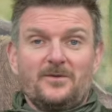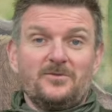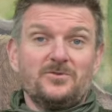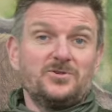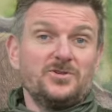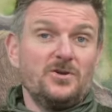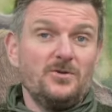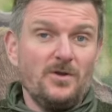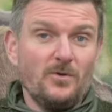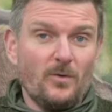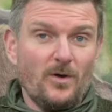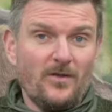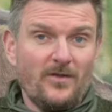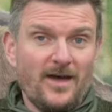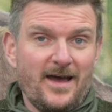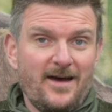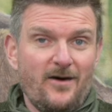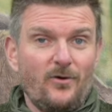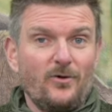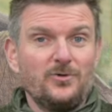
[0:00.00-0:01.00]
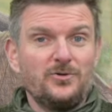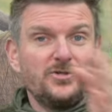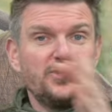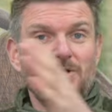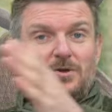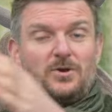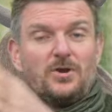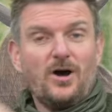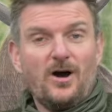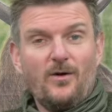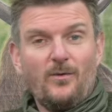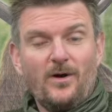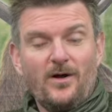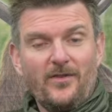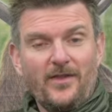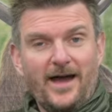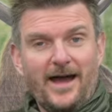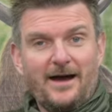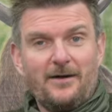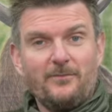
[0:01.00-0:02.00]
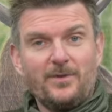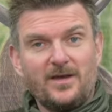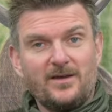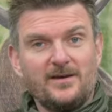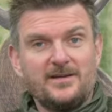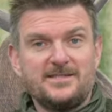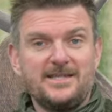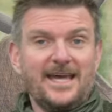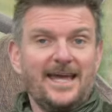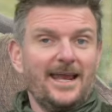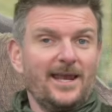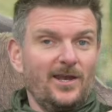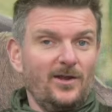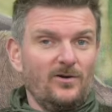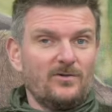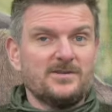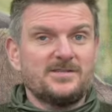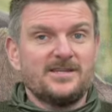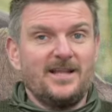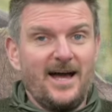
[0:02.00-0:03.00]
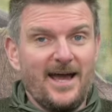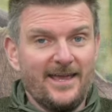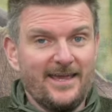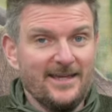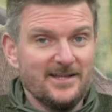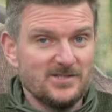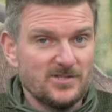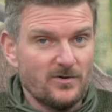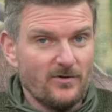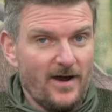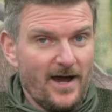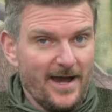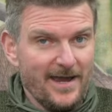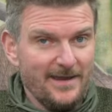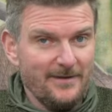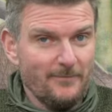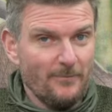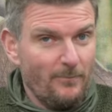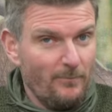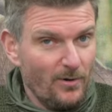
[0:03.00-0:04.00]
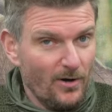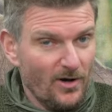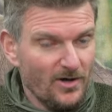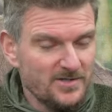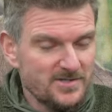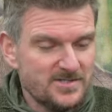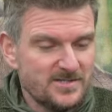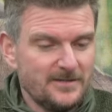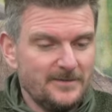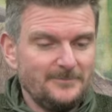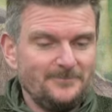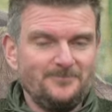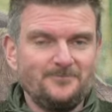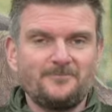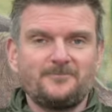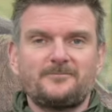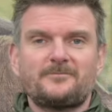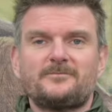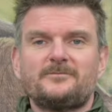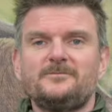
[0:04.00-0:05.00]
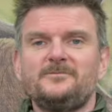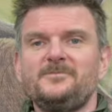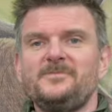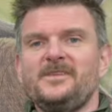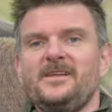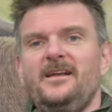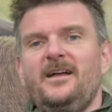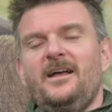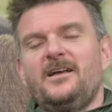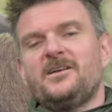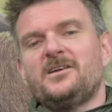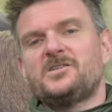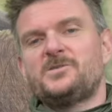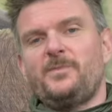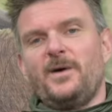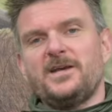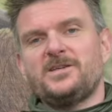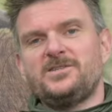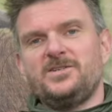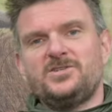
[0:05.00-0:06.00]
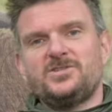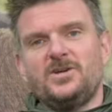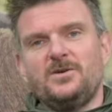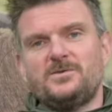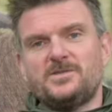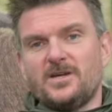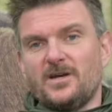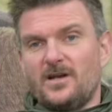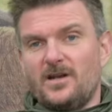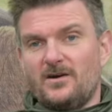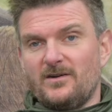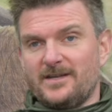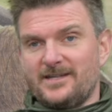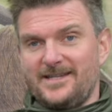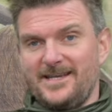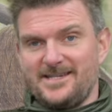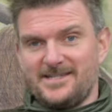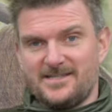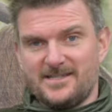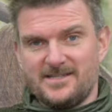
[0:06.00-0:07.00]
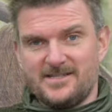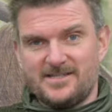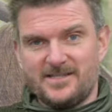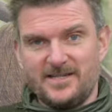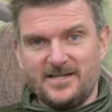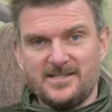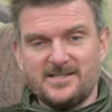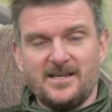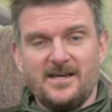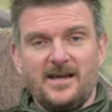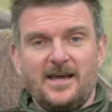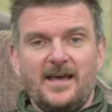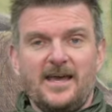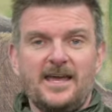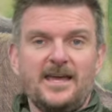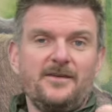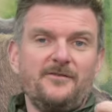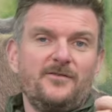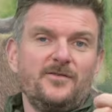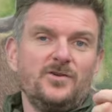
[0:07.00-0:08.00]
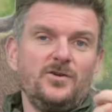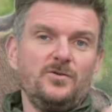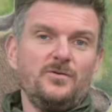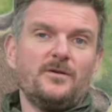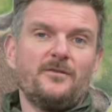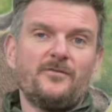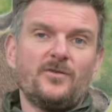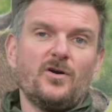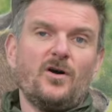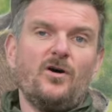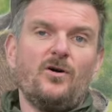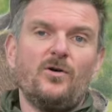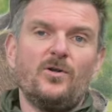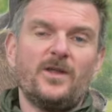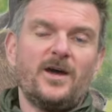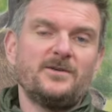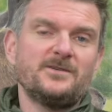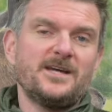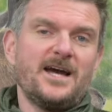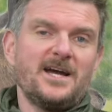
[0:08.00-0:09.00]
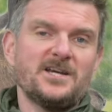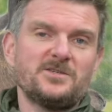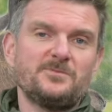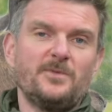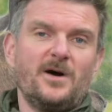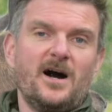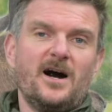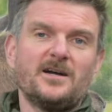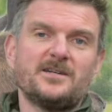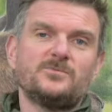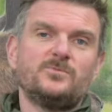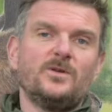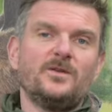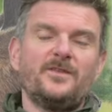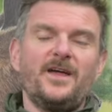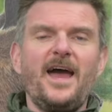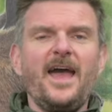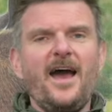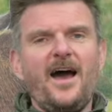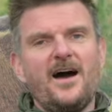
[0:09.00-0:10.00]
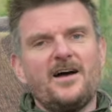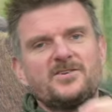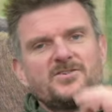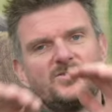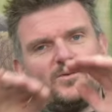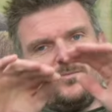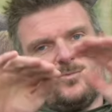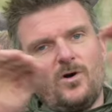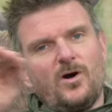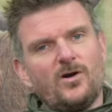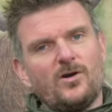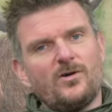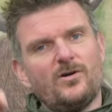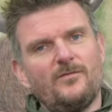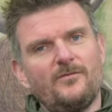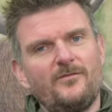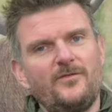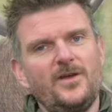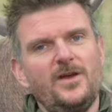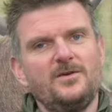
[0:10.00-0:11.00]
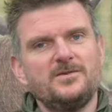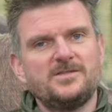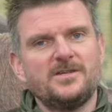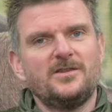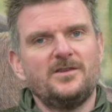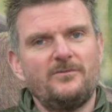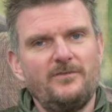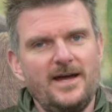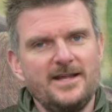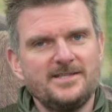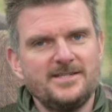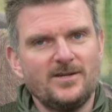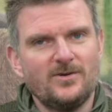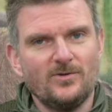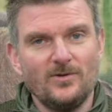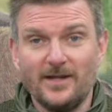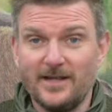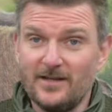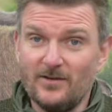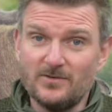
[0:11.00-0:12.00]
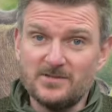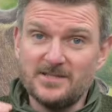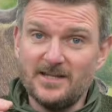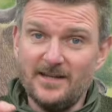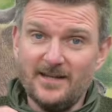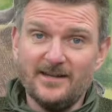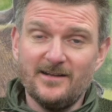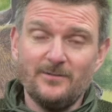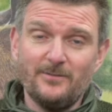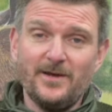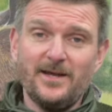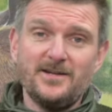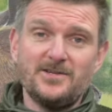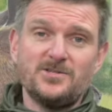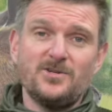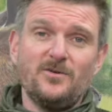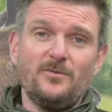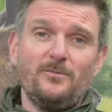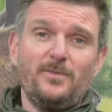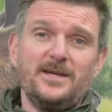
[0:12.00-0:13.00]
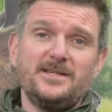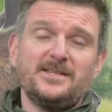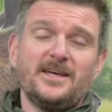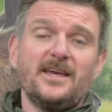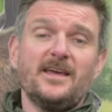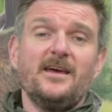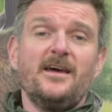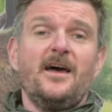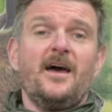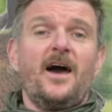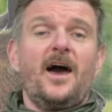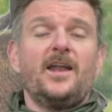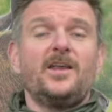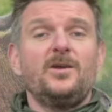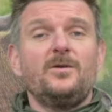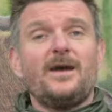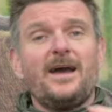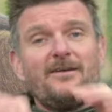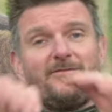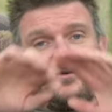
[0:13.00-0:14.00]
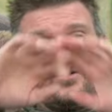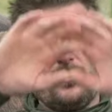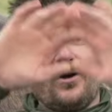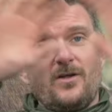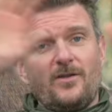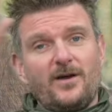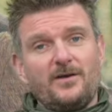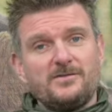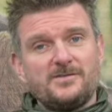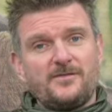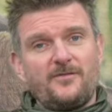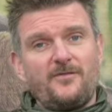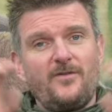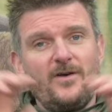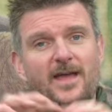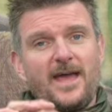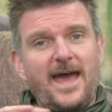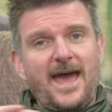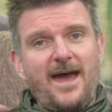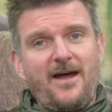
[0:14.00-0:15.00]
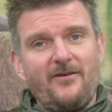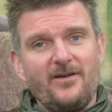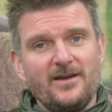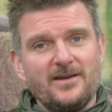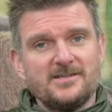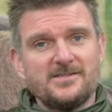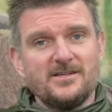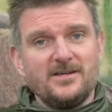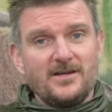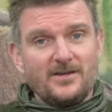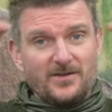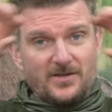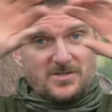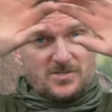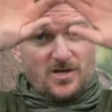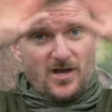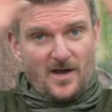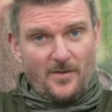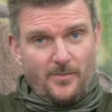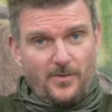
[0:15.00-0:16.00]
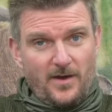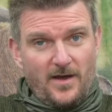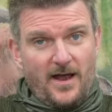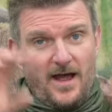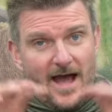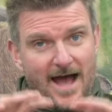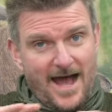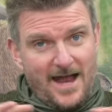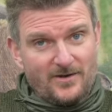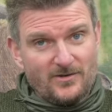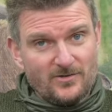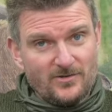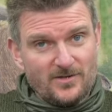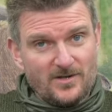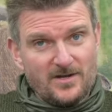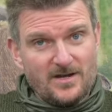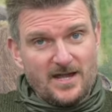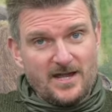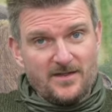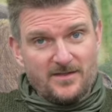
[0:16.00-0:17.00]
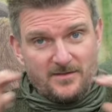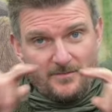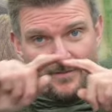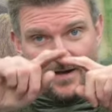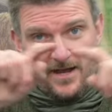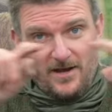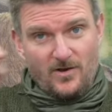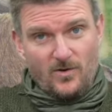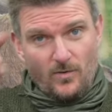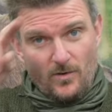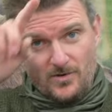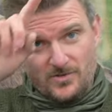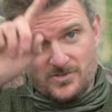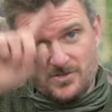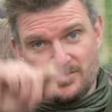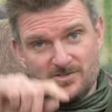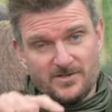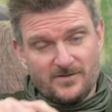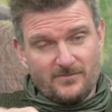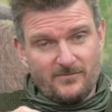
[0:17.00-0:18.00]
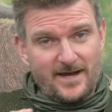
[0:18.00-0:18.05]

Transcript: Do you want that or do you not want that? Because it looks like it's great, but especially shooting at longer distances. If you have got all those hash marks, well, they are somewhat confusing the reticle. It looks a little bit too busy, and you haven't got those free areas at the top and underneath the main quadrants of the